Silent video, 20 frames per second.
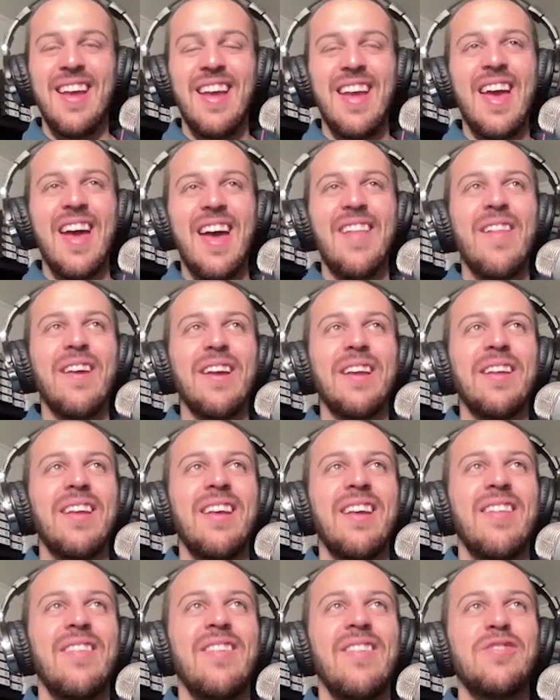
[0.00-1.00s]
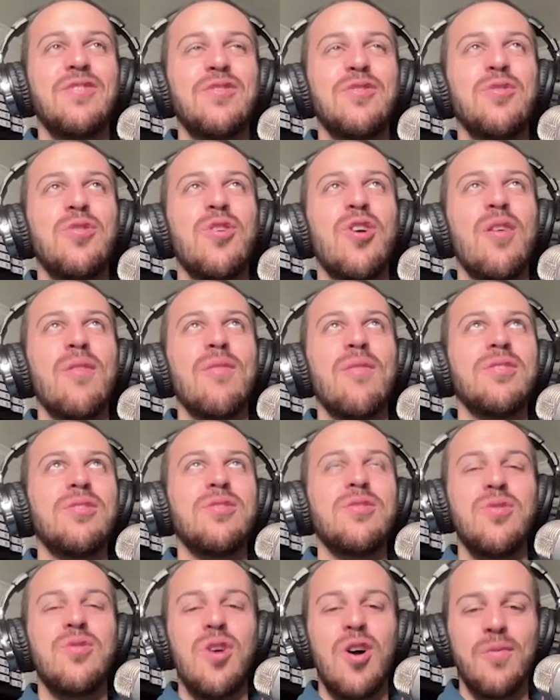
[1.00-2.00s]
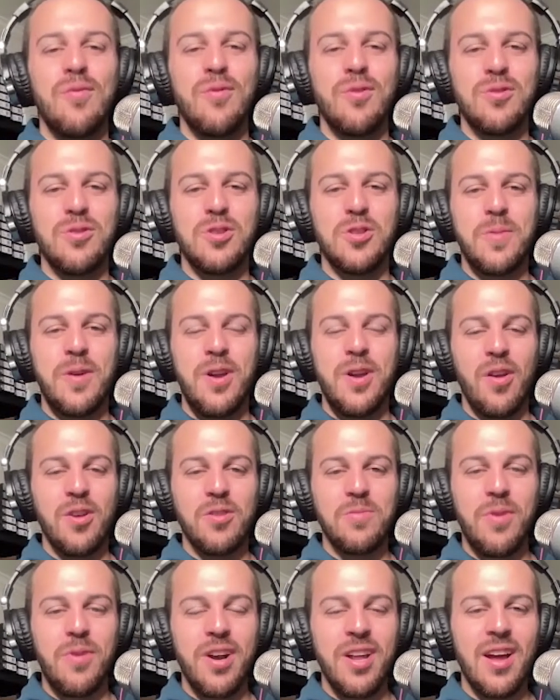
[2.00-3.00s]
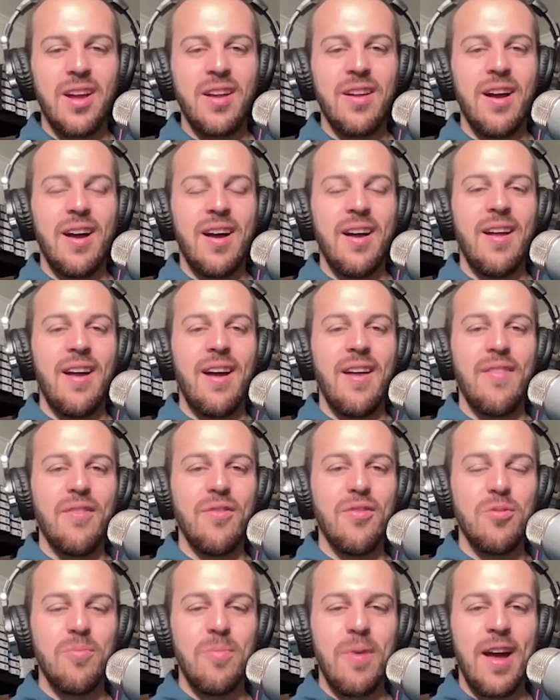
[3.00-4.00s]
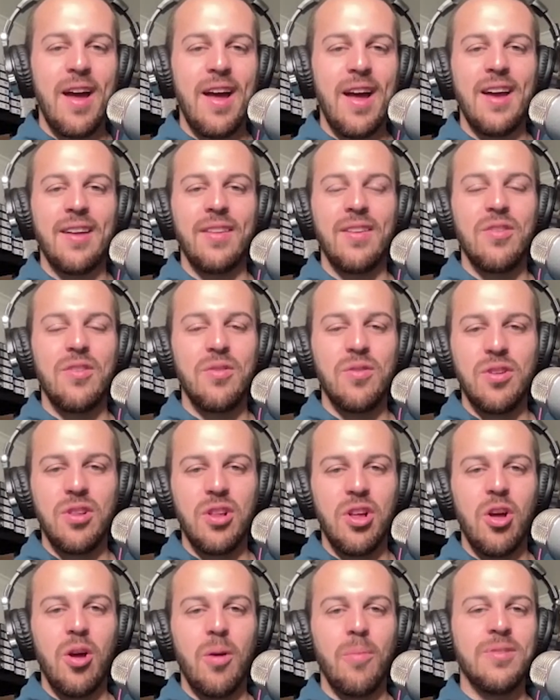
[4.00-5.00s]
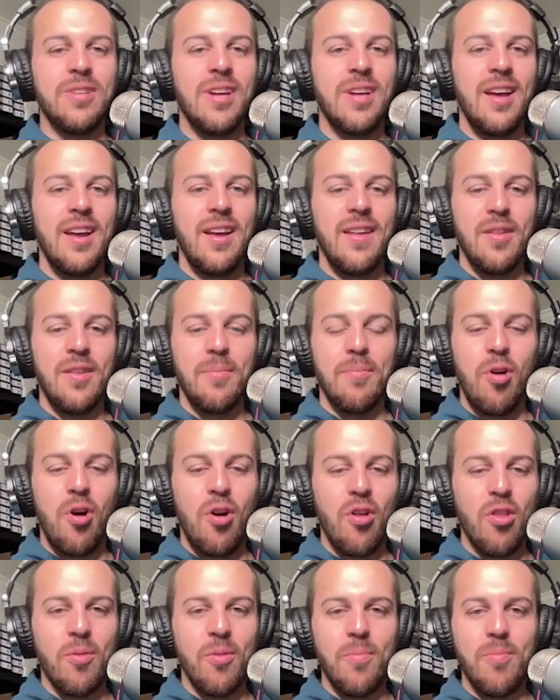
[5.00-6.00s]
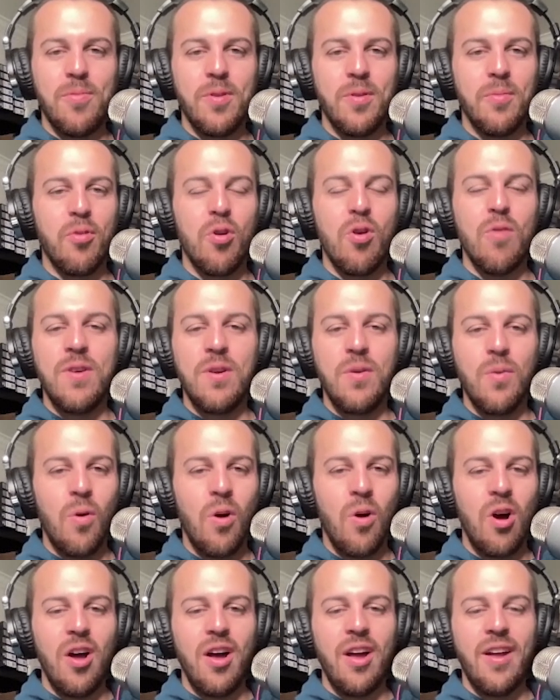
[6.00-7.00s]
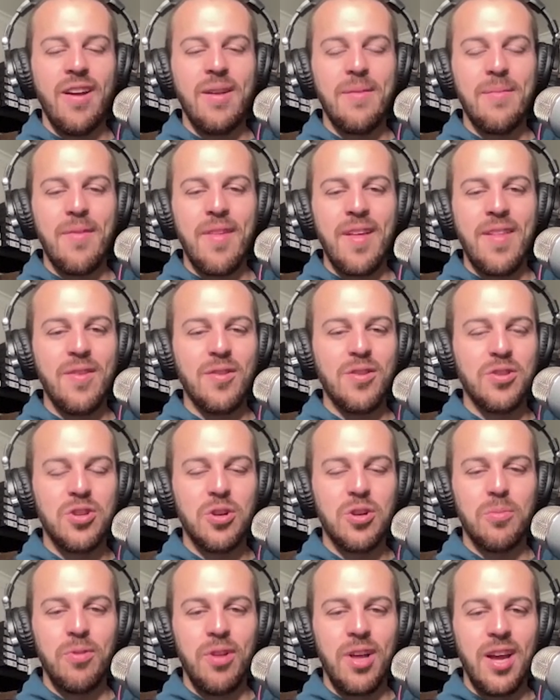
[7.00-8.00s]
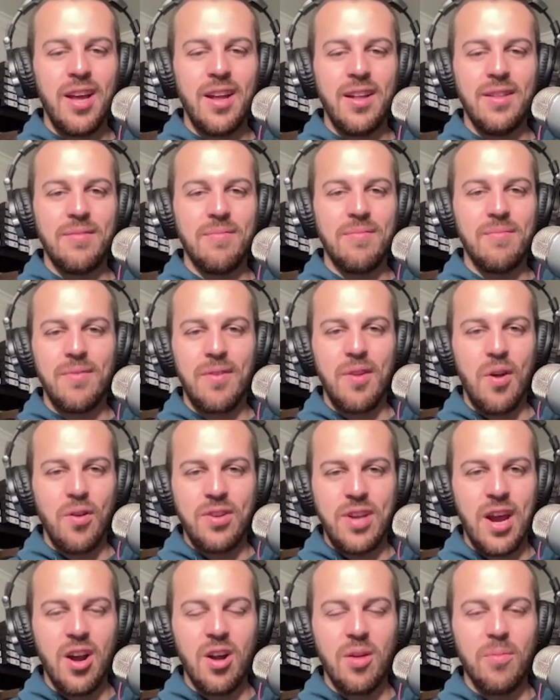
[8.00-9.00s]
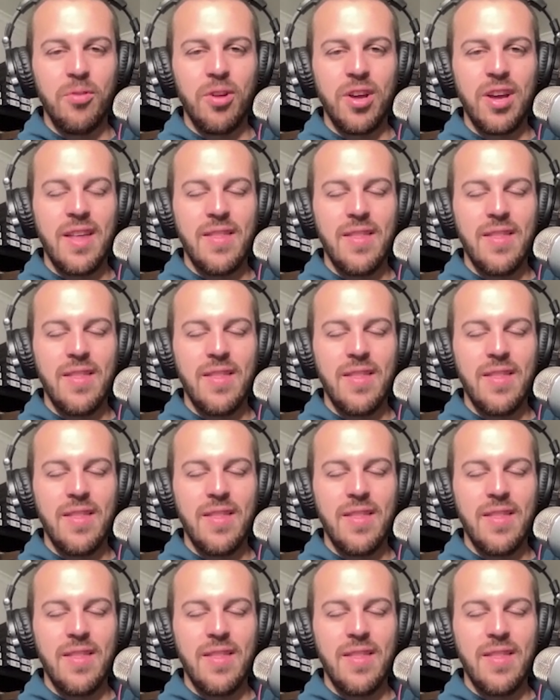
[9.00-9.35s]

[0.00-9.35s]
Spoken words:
Yeah. And like these new golfers are spending all this money on their new bag, the new clubs, the ball, the Pro V1, and then they're still playing terribly.